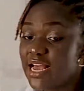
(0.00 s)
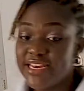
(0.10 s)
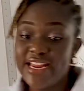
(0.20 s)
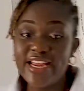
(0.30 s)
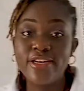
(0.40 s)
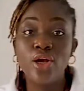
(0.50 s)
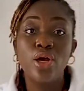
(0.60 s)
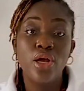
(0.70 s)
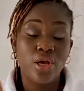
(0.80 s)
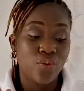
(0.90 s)
and then
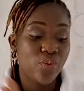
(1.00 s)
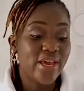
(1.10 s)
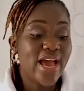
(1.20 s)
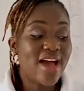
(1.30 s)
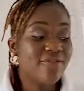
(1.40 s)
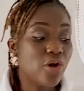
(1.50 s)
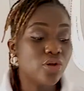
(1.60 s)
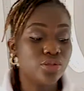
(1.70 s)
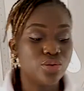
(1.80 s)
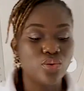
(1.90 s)
we have
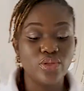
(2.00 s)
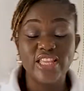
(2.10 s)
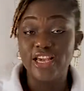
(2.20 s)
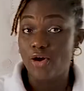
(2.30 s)
also the